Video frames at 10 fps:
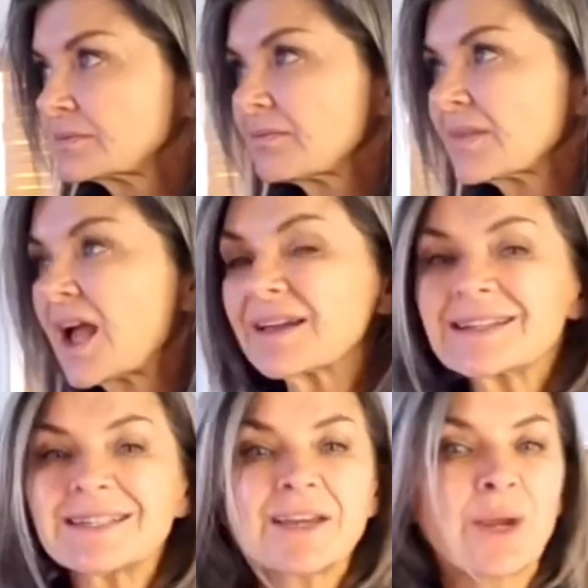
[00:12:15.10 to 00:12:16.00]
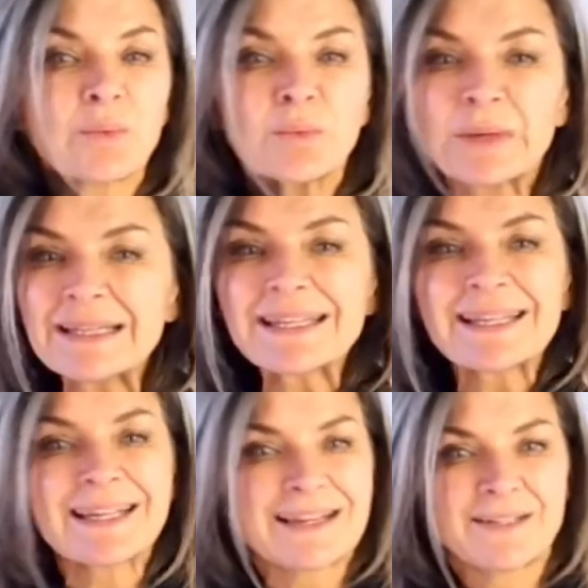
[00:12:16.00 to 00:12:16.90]
I got to tell you, I really
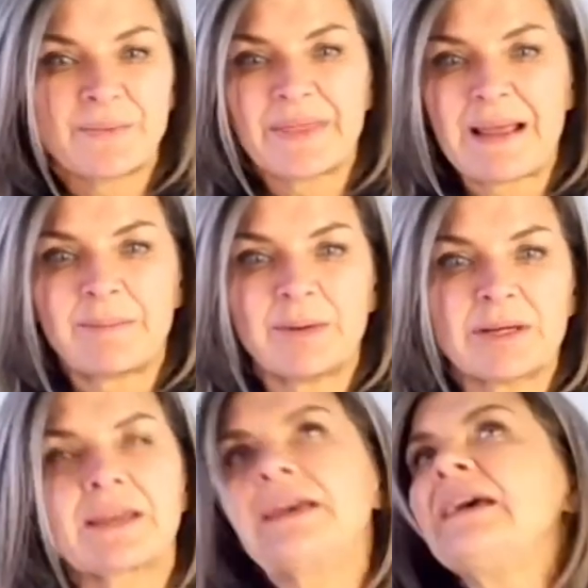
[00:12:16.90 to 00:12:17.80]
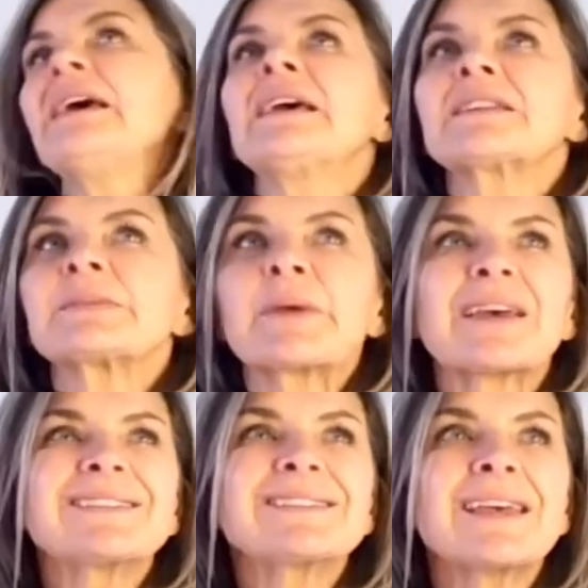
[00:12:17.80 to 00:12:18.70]
connected with that book. It's
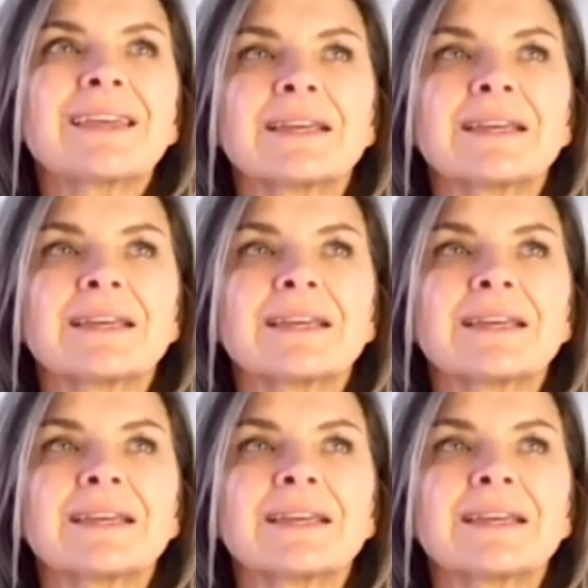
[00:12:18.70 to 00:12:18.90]
because like it's